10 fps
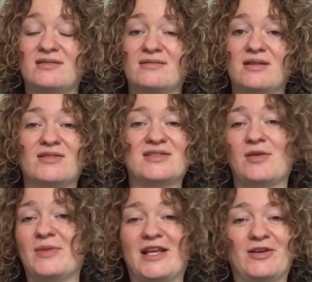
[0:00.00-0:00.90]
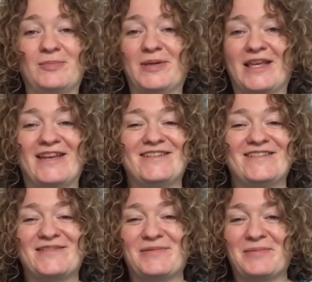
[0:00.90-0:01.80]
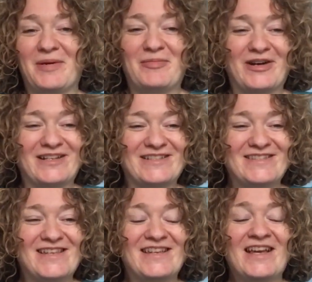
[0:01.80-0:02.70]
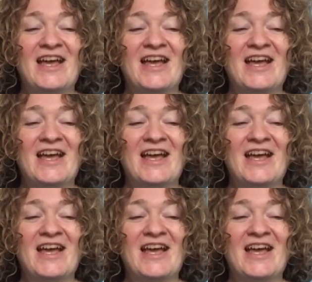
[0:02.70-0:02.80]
There's so many complications with my pregnancy.